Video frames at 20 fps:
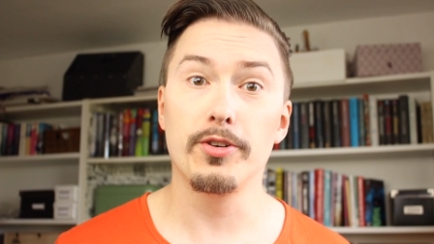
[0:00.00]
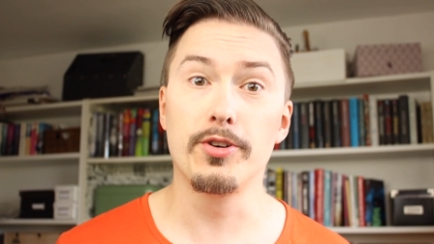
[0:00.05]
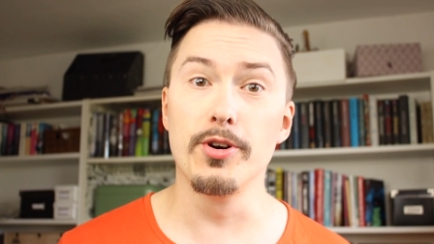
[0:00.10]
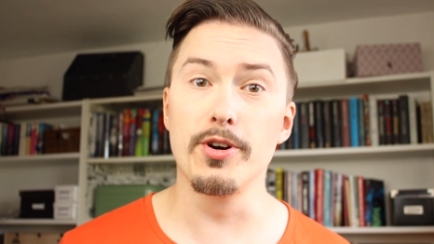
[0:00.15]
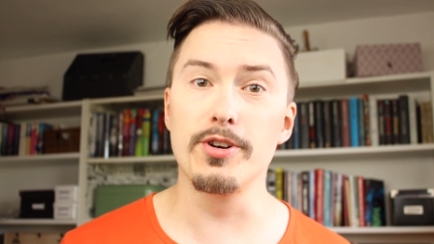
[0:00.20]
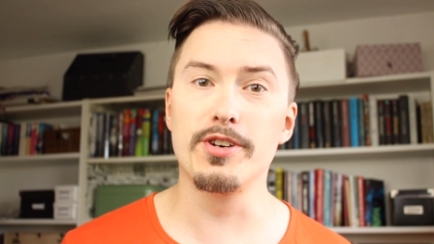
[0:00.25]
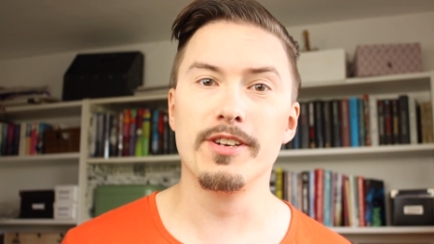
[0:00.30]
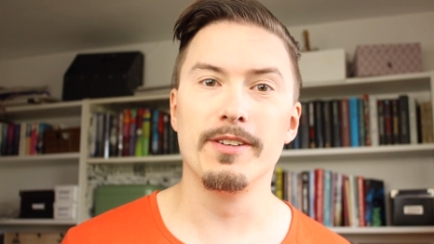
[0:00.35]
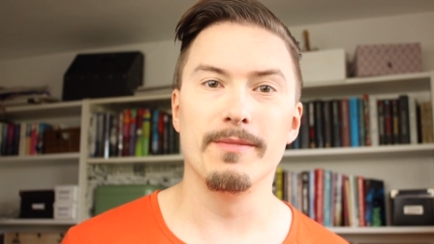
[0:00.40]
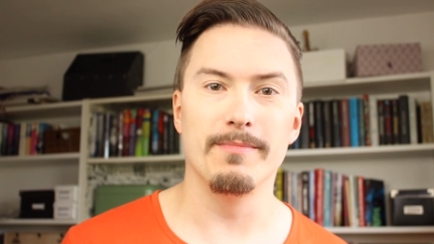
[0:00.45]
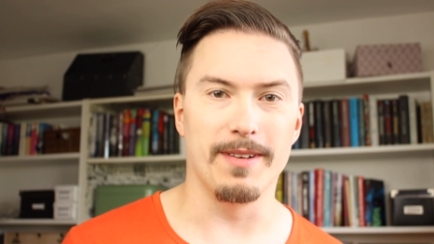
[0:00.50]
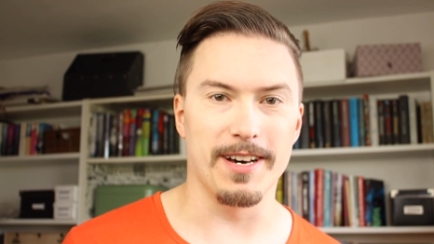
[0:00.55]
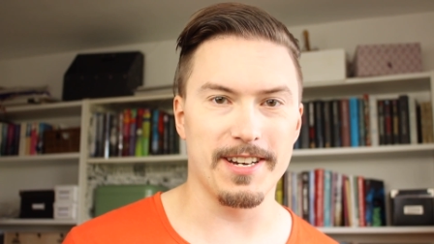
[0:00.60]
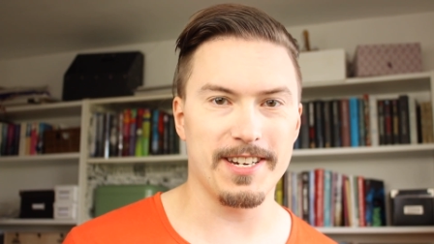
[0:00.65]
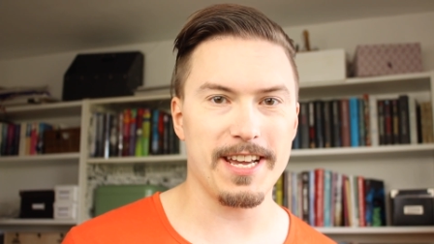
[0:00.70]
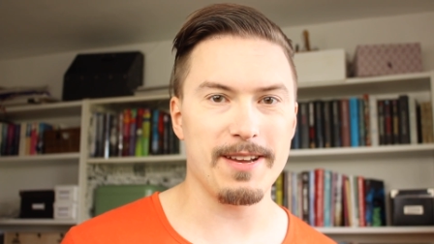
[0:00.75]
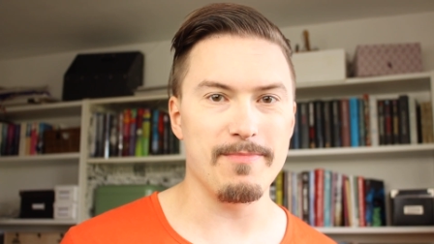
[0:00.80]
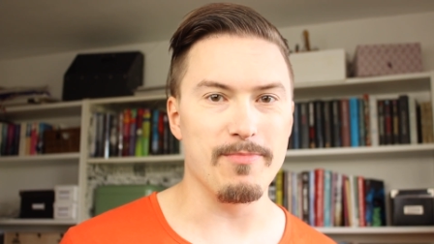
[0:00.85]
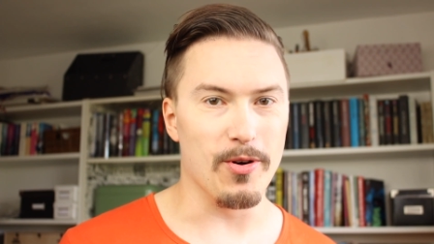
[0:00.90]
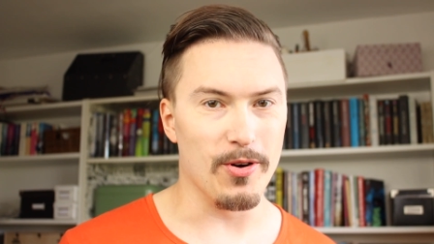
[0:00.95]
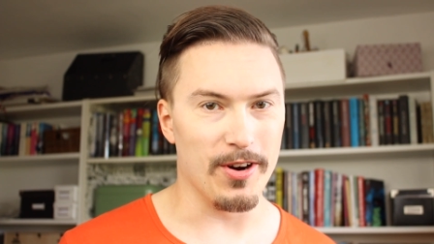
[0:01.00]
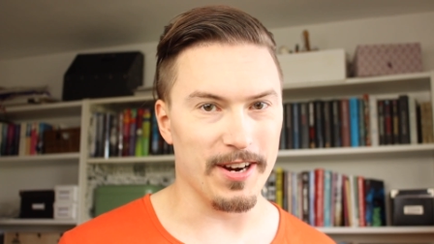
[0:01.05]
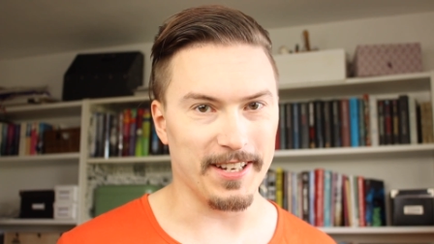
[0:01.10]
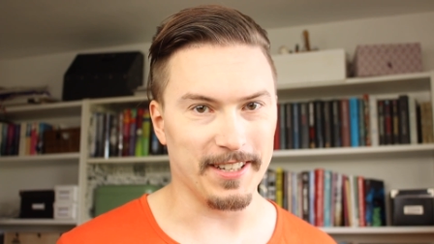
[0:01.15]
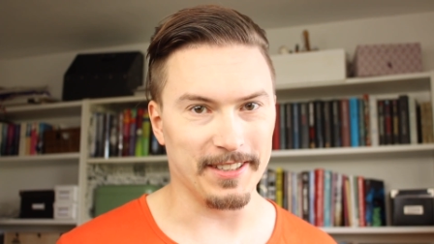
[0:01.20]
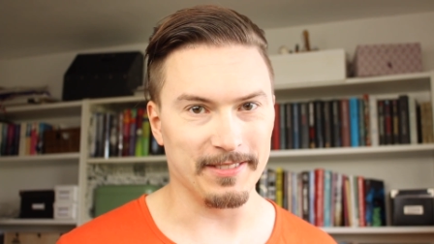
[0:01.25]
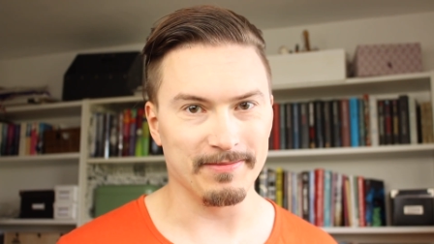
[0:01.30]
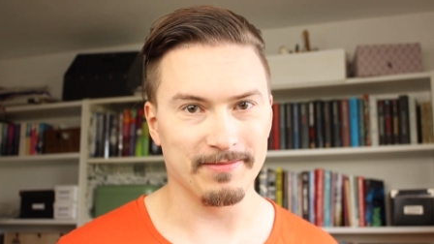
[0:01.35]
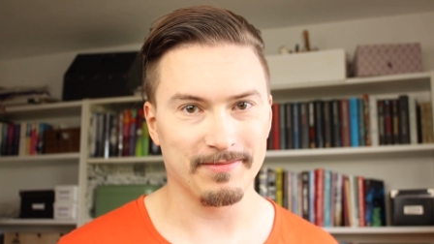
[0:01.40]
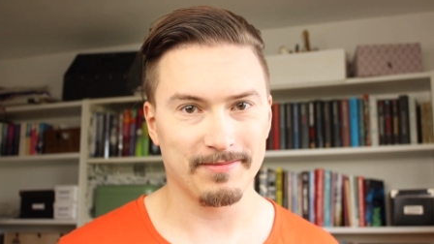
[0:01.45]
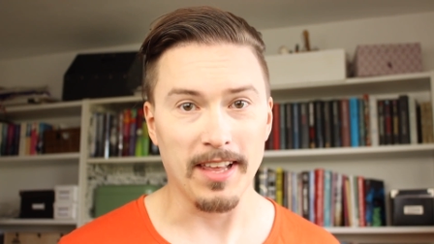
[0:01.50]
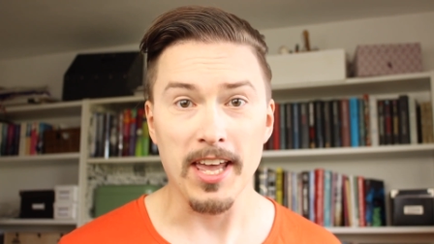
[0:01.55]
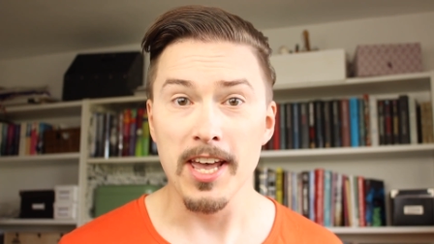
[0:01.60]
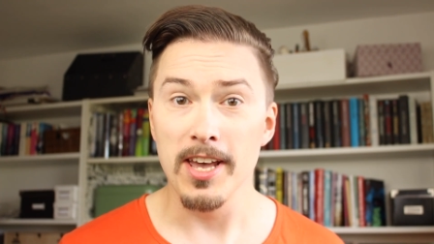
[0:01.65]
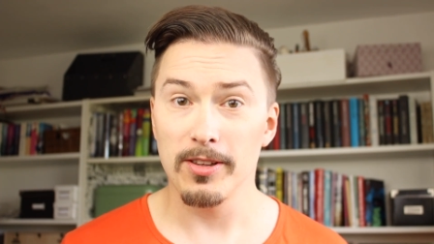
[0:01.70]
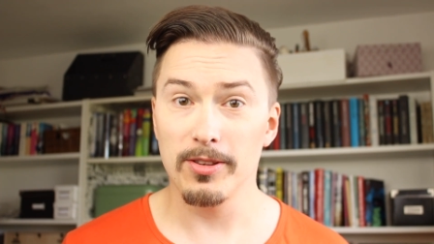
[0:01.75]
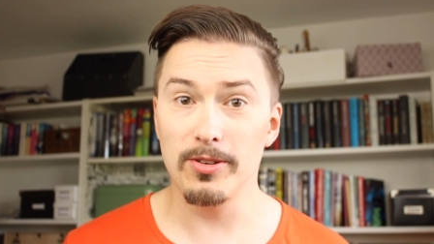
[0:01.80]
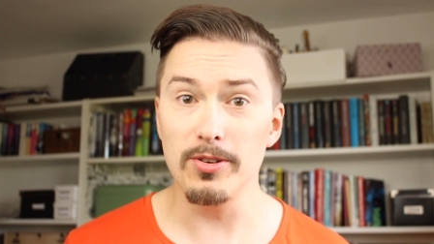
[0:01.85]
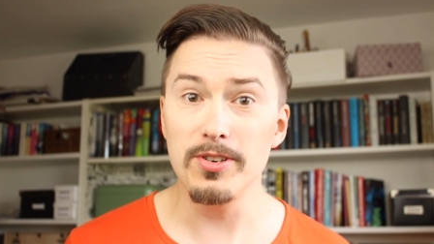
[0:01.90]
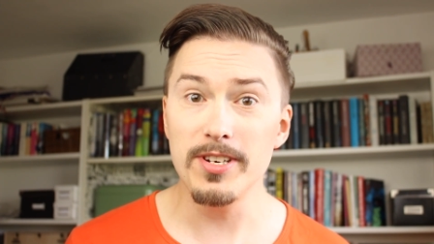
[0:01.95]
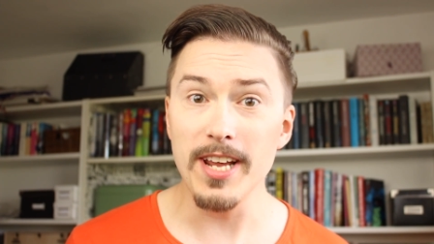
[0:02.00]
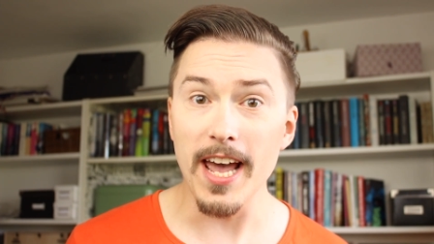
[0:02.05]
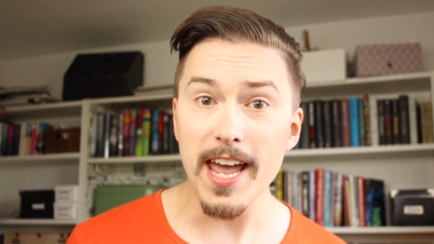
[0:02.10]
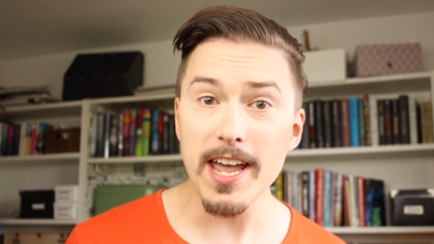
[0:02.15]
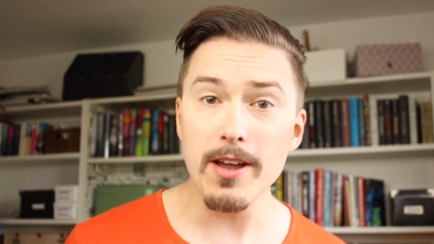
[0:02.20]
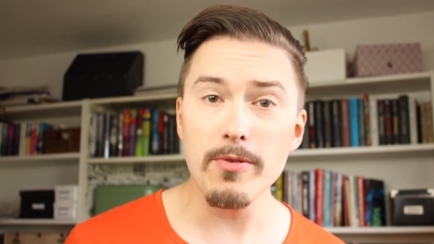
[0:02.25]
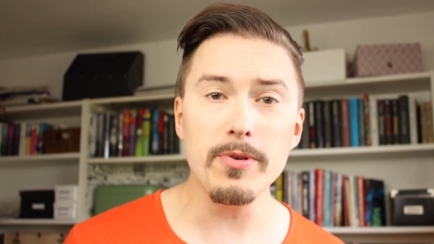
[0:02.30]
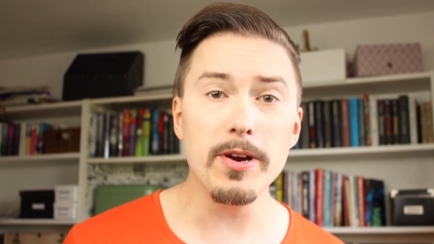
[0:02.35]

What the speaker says: Good Monday morning. Today